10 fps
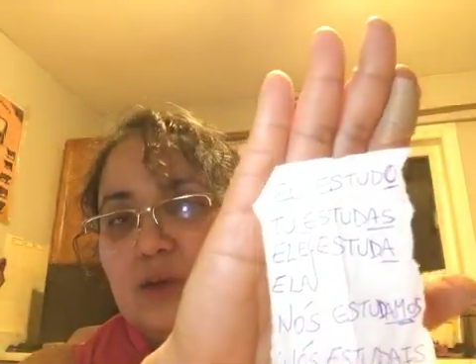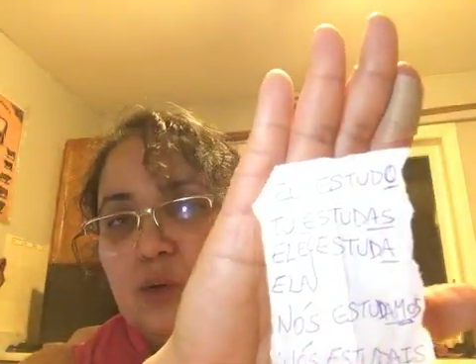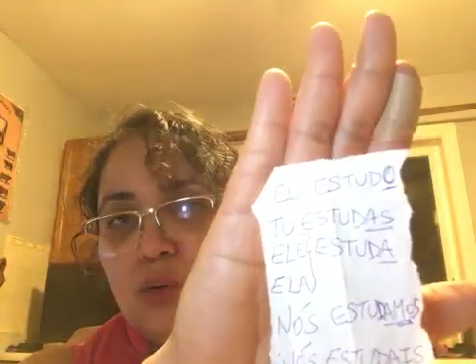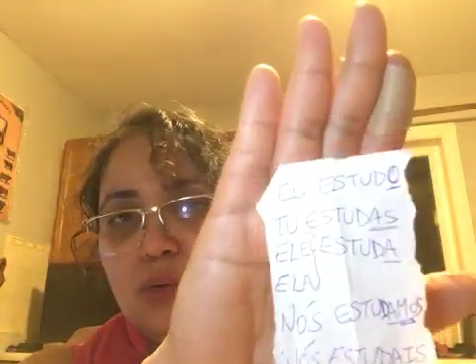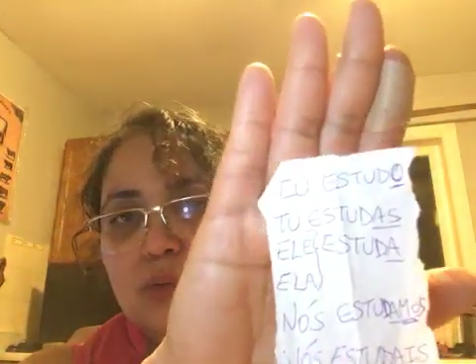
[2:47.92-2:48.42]

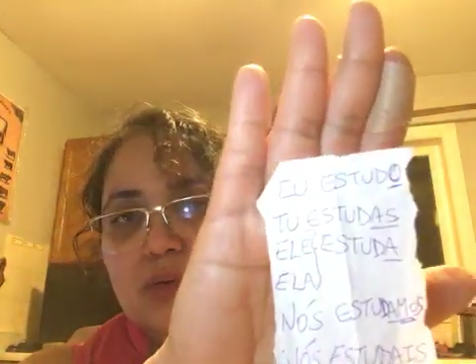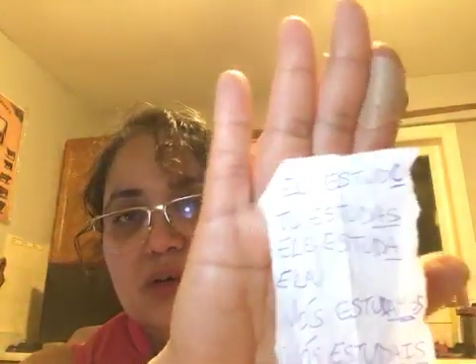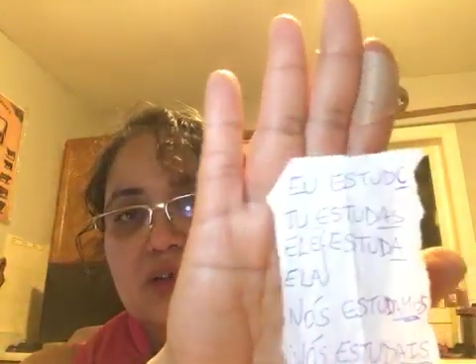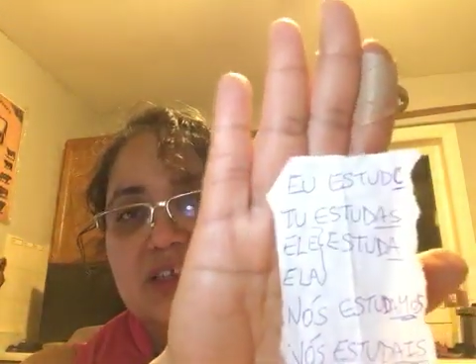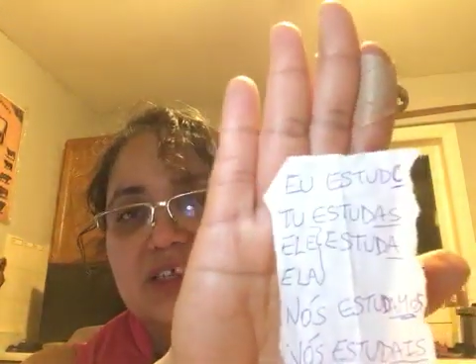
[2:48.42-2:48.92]
O
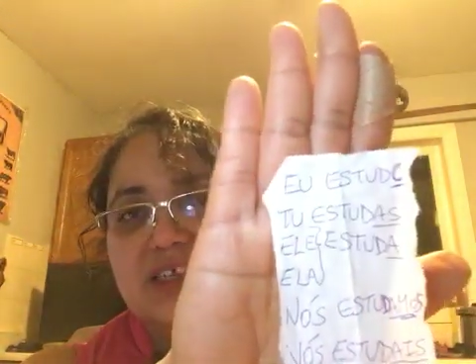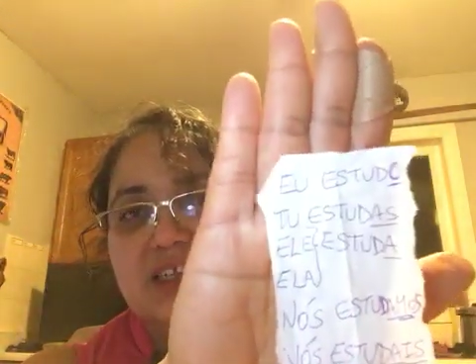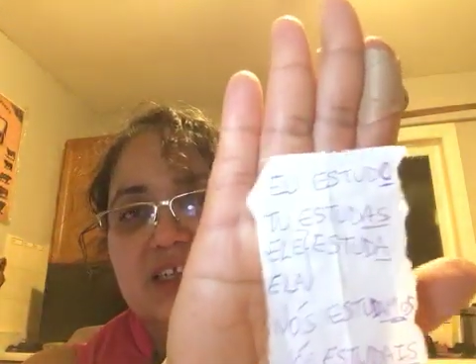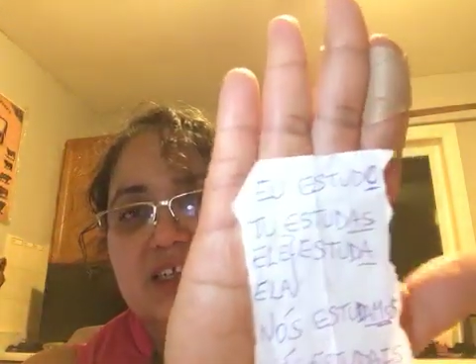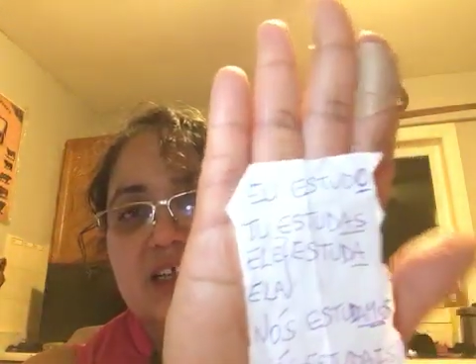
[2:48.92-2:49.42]
on the
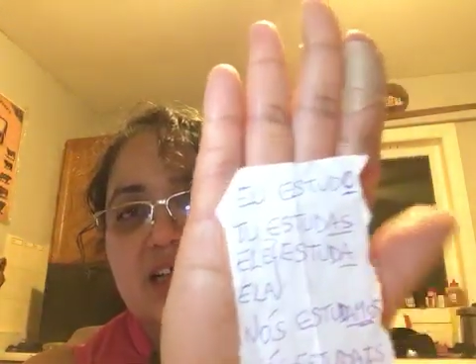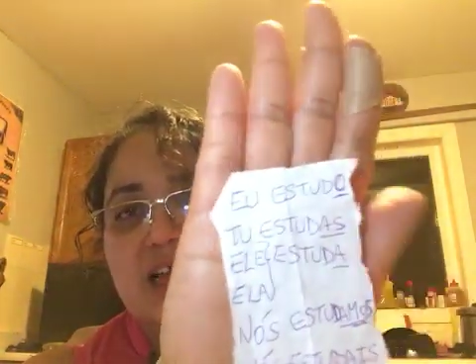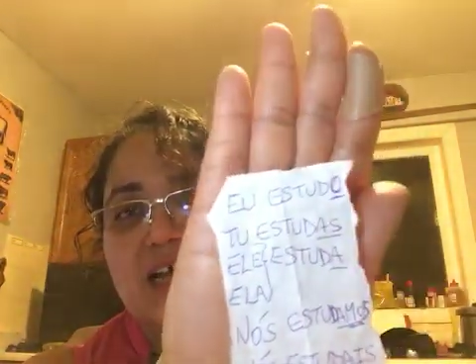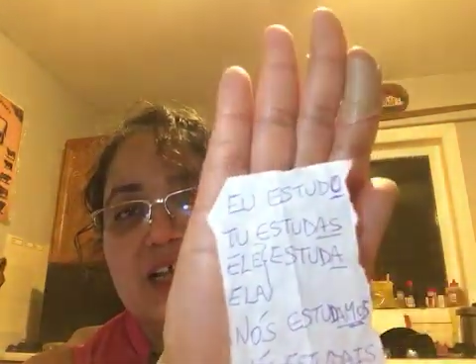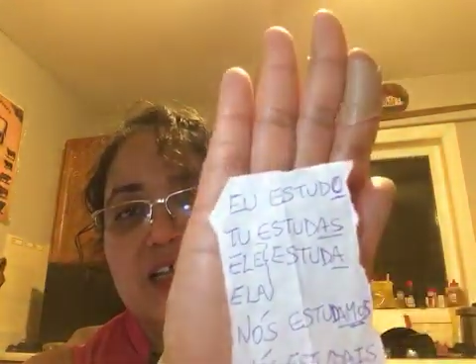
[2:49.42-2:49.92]
end.
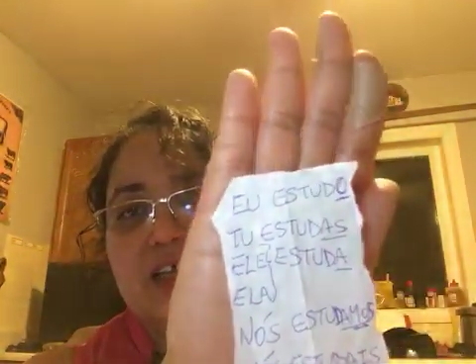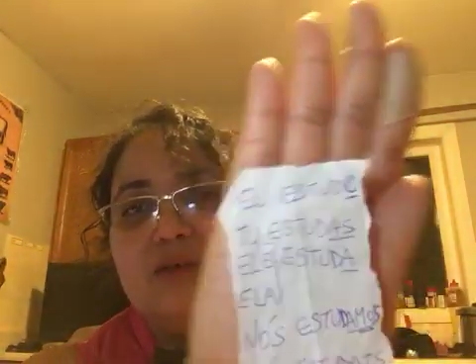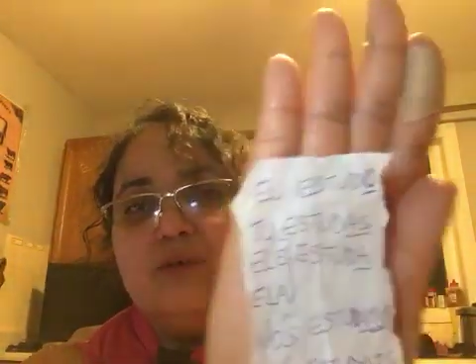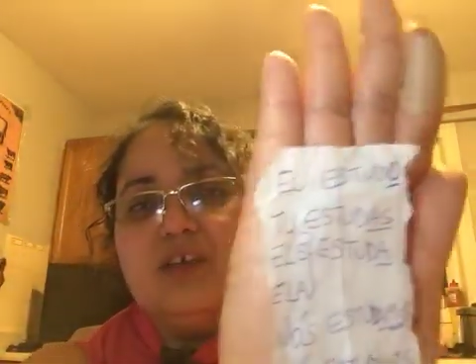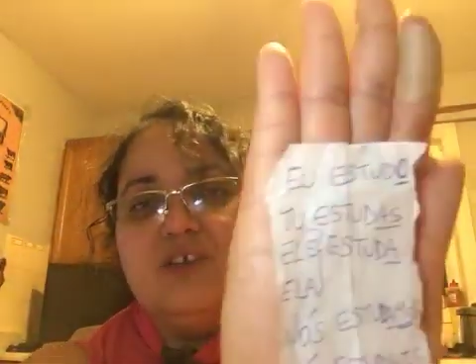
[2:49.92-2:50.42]

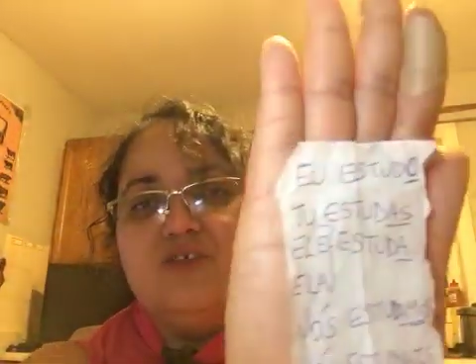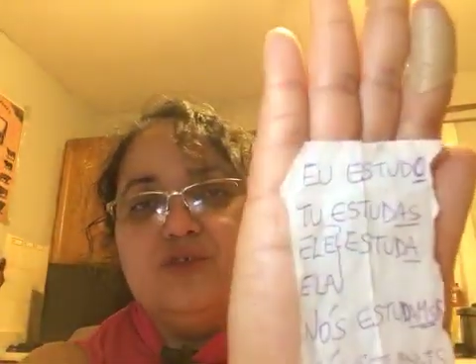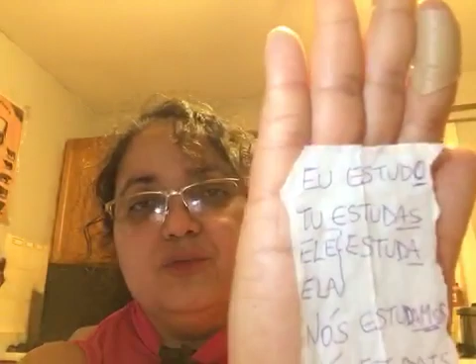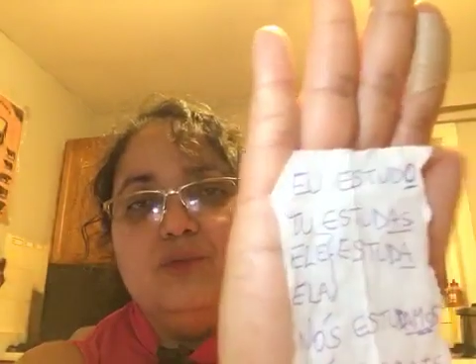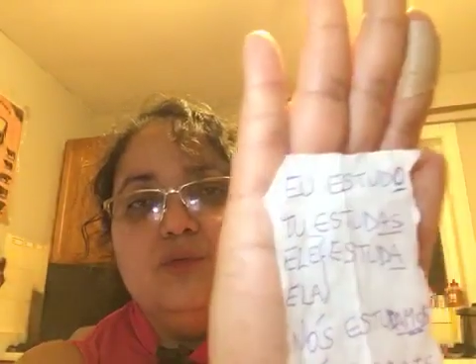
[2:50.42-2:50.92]
Eu
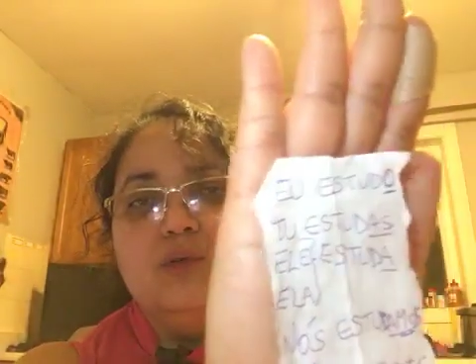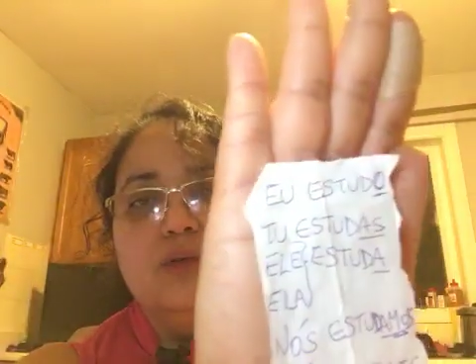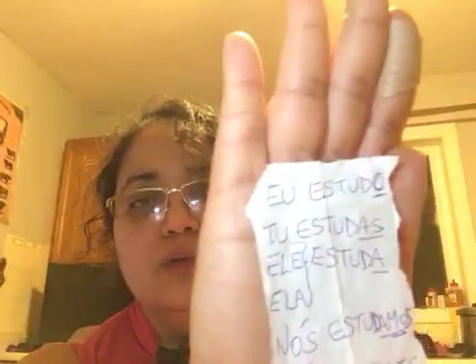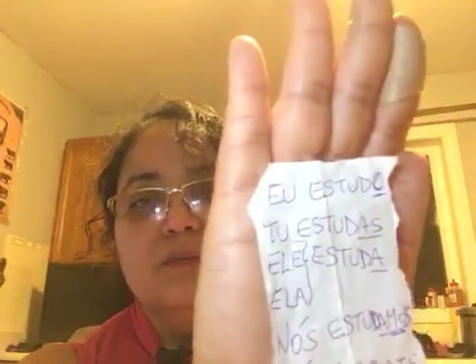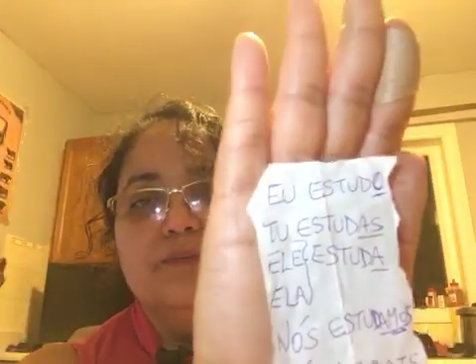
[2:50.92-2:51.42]
estudo,